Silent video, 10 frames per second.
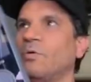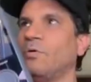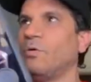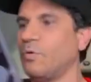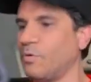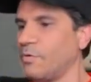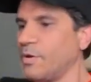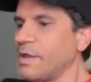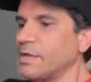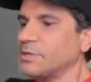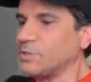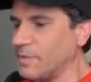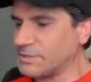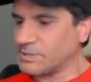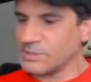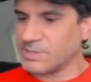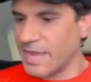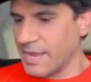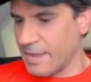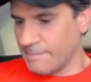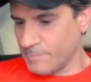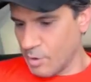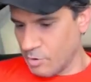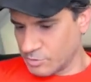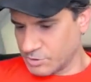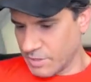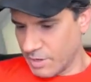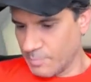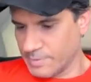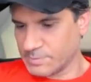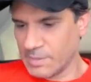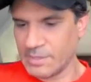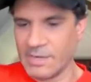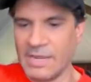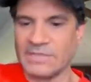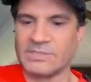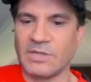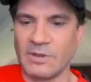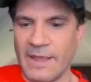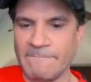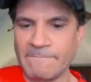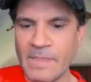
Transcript: Ooh. So this is a, oh shoot, I hope it's plugged in. Yes. Okay.